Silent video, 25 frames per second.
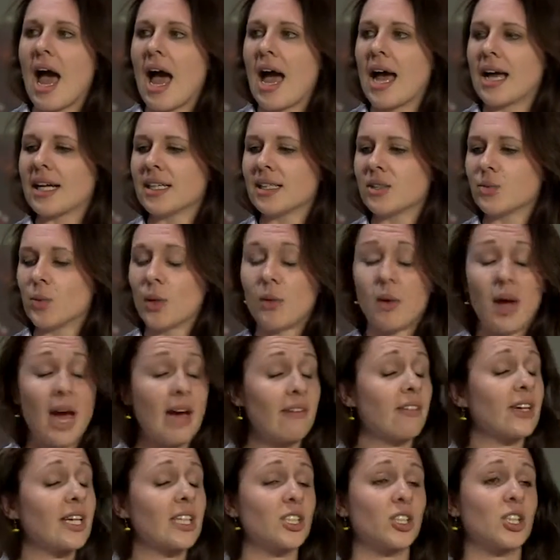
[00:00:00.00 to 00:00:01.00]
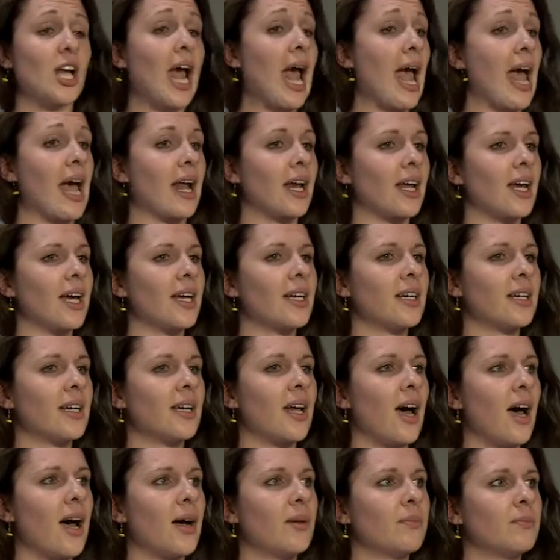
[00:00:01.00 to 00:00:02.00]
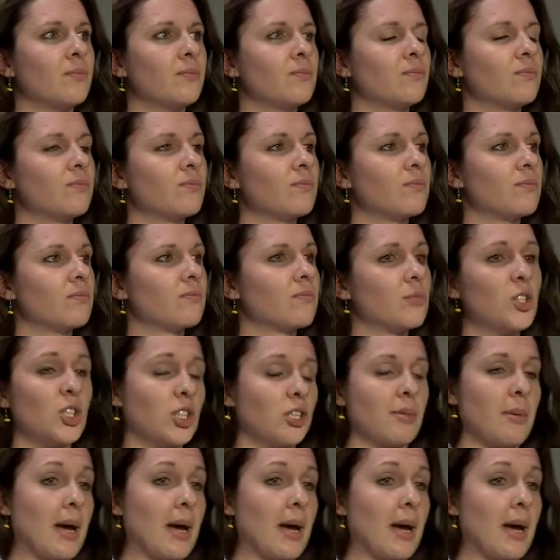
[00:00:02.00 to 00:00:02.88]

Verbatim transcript: And we were having a chat and um, just